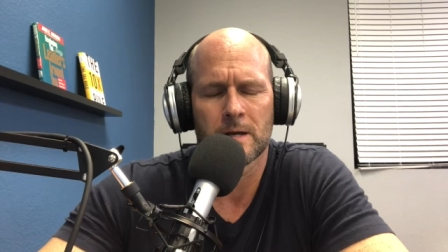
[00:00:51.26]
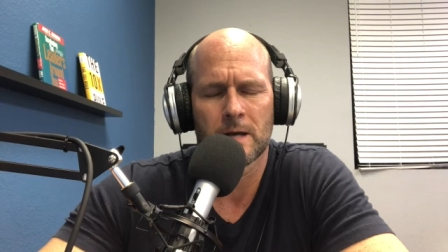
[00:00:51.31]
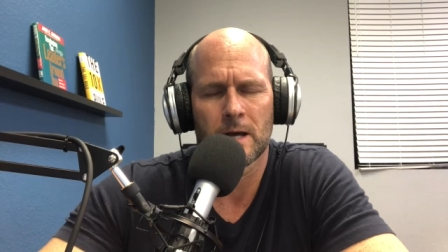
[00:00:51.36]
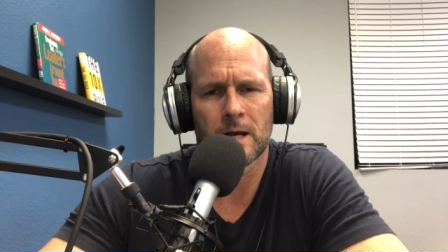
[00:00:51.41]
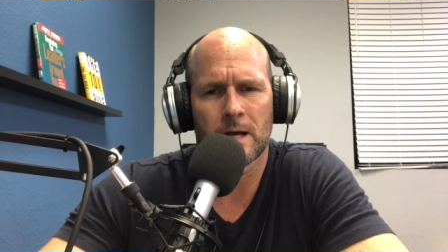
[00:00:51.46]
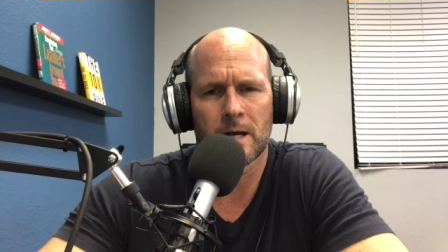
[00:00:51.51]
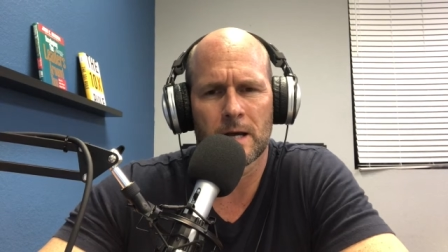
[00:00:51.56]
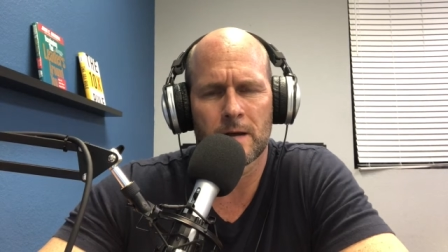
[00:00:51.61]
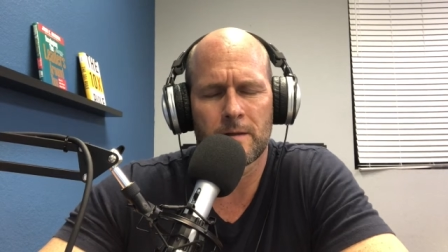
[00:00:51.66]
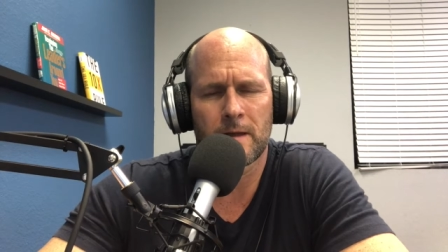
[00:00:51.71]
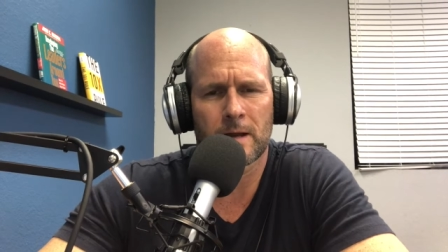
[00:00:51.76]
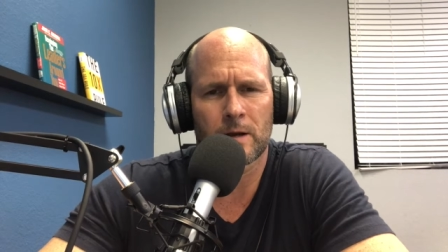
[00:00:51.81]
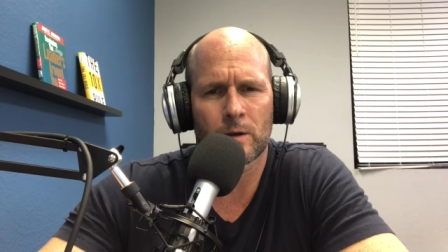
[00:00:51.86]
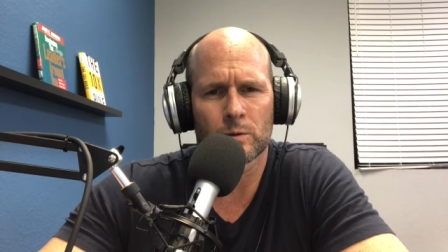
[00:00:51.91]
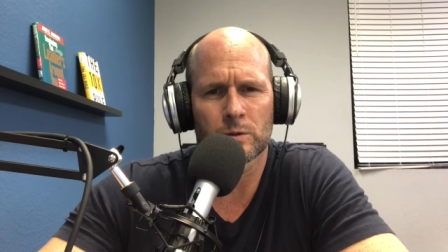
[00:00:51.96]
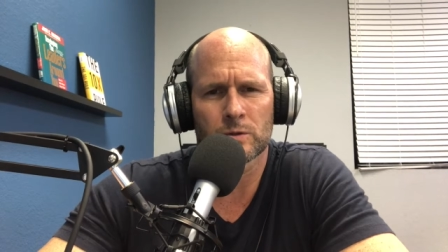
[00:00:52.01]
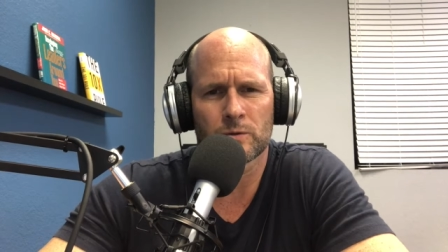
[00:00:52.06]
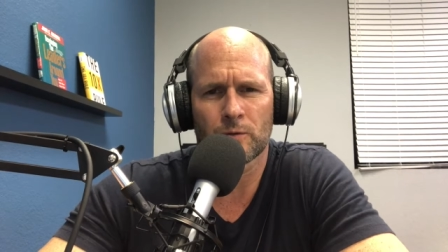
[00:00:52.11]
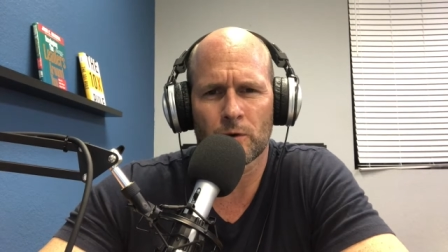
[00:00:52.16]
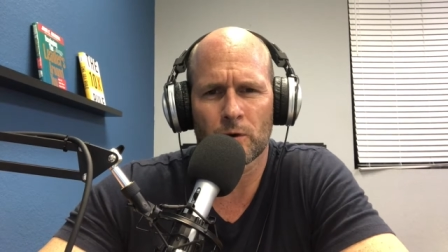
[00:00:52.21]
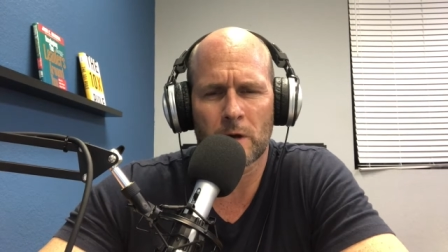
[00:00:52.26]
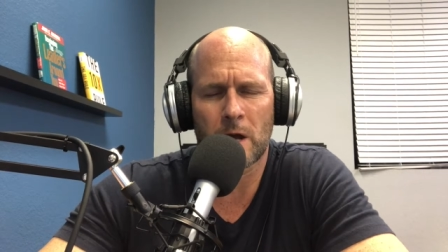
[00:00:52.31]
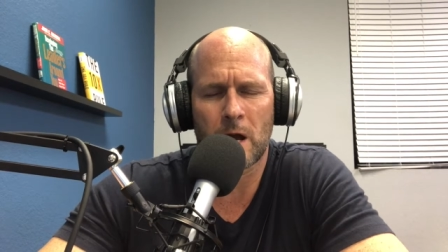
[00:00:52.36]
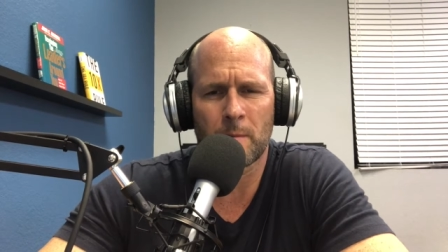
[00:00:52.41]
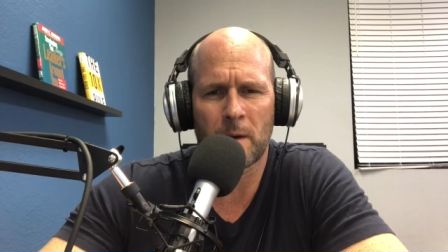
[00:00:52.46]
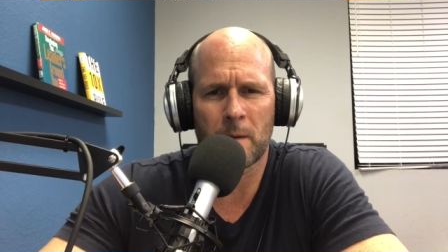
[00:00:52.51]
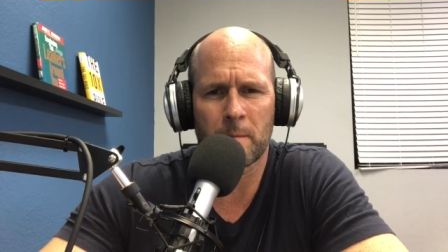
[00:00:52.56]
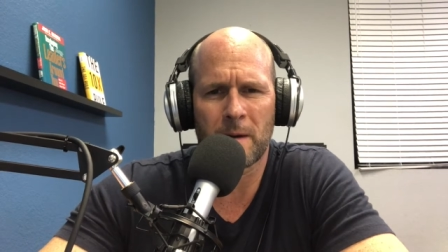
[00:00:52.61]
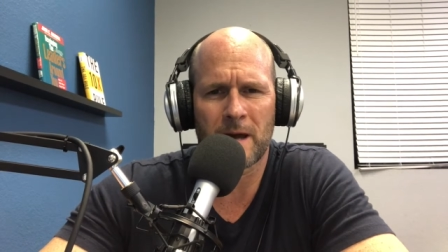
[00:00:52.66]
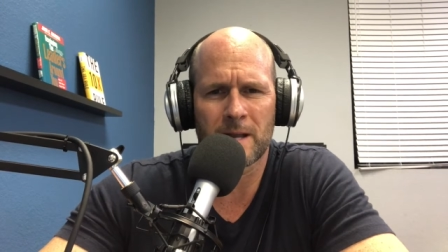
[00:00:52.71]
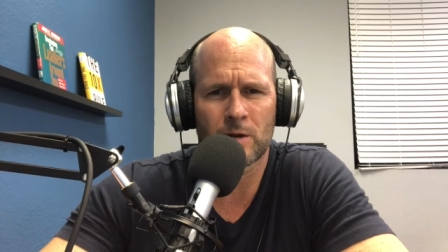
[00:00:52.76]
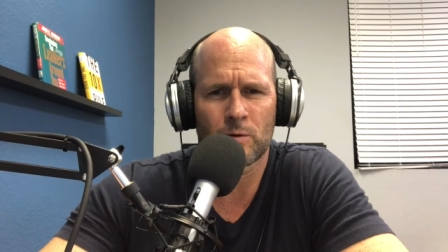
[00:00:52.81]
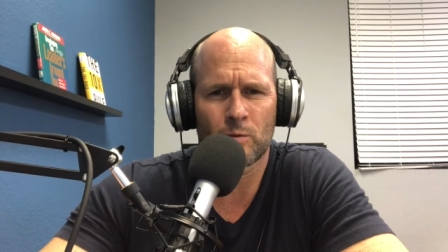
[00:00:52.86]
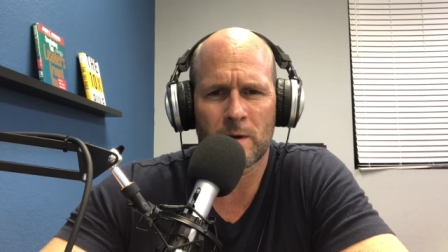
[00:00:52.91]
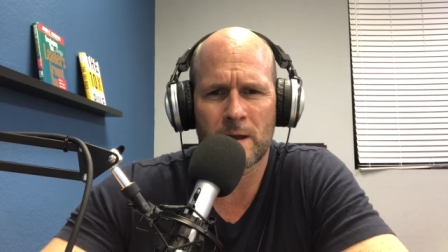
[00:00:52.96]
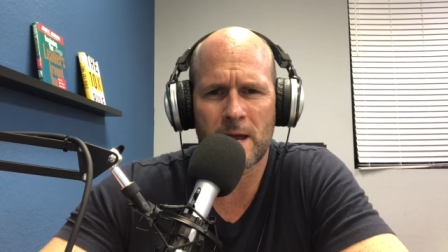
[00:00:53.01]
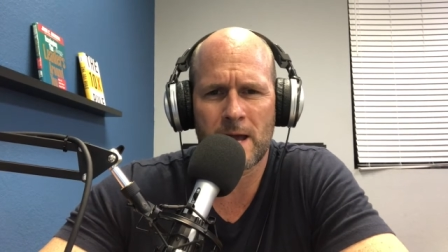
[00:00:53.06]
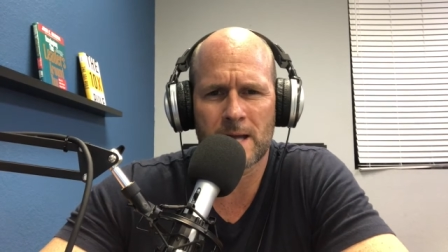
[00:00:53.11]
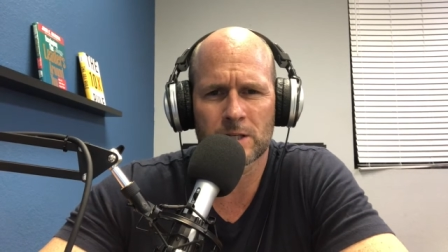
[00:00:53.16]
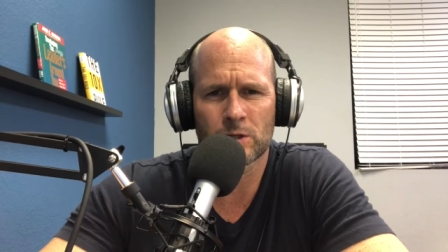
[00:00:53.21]
That goes for how my body
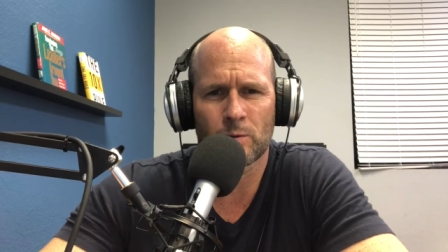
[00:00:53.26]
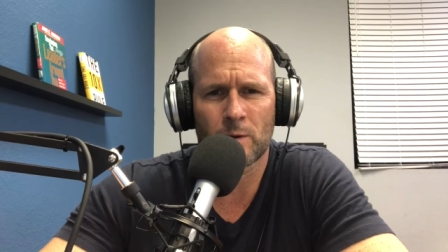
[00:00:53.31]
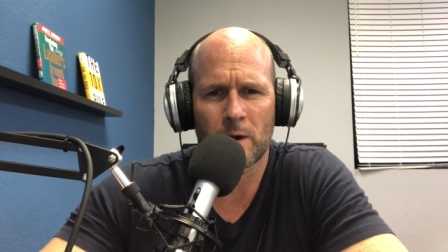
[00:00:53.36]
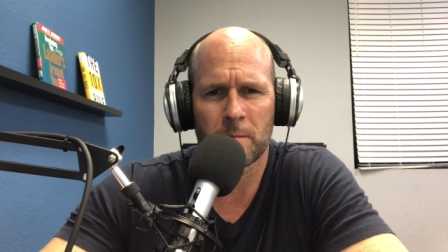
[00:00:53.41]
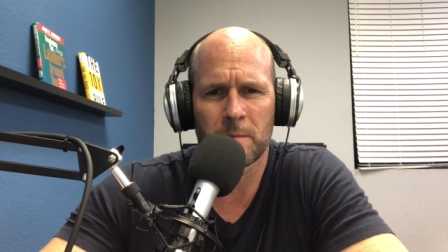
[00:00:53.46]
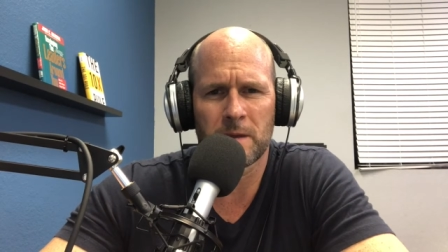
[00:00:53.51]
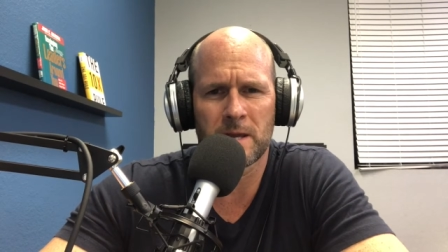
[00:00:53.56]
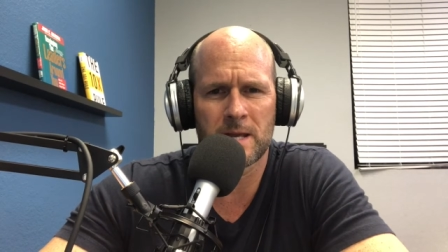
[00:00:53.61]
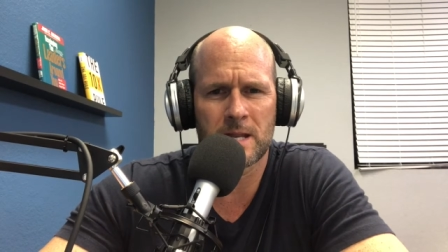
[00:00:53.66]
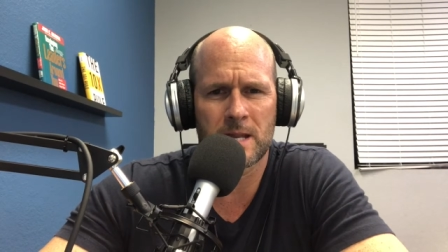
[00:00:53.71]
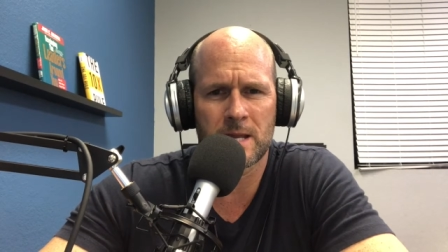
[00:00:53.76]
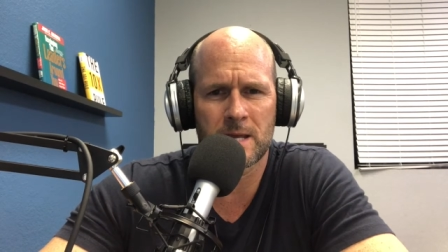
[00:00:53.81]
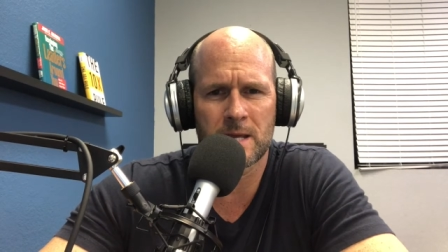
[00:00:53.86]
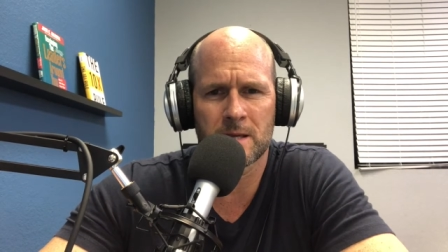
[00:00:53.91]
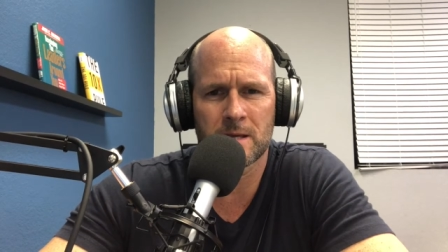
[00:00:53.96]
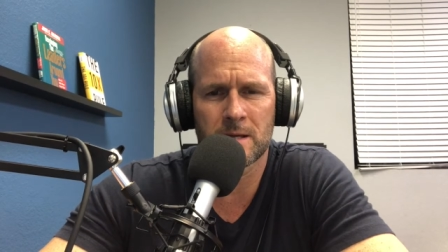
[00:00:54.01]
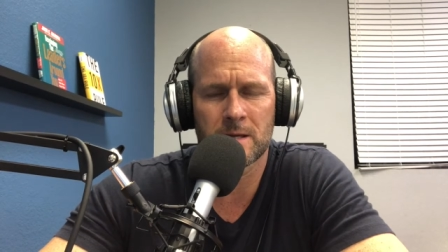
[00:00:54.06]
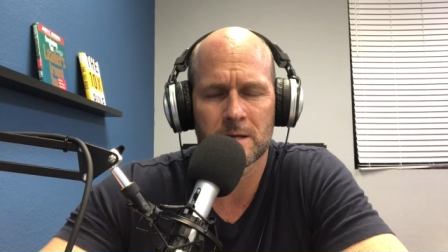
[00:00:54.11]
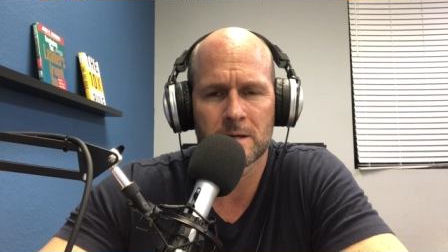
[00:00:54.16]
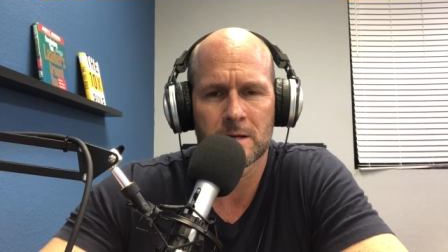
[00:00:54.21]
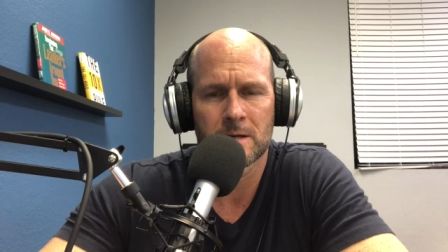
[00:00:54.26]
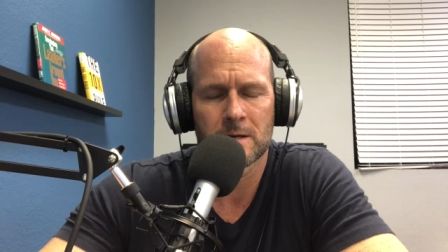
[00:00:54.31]
reacts when I'm eating,